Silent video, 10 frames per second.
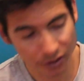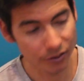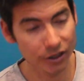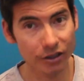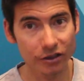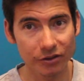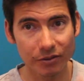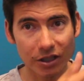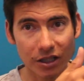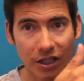2 here because
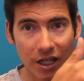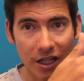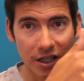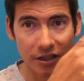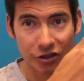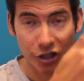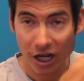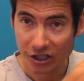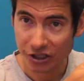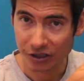we got
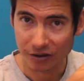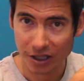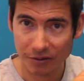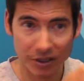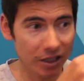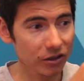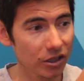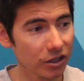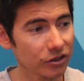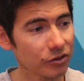traction, right? We got
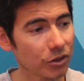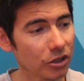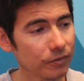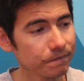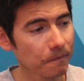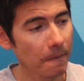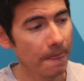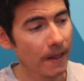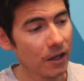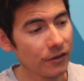lugs. Well,
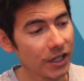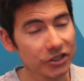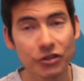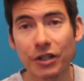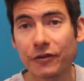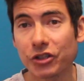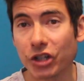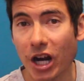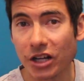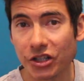that's great for
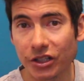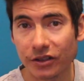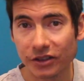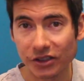traction.